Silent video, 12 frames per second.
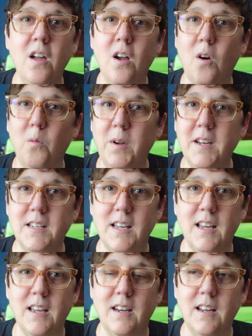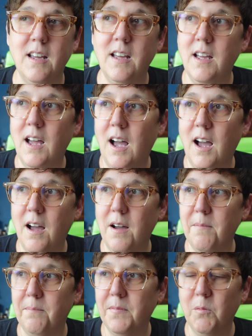or we did
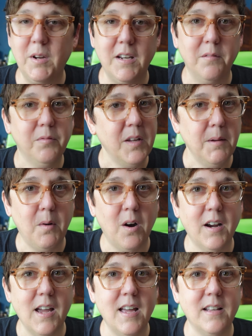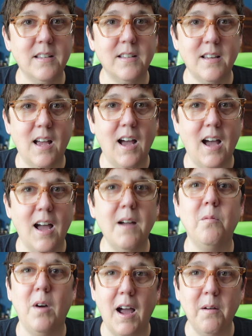flea markets.
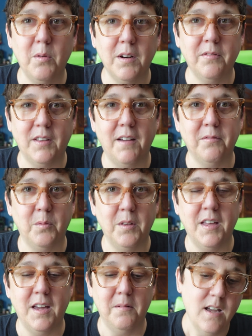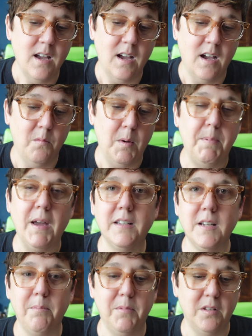I would have left with it. We picked up the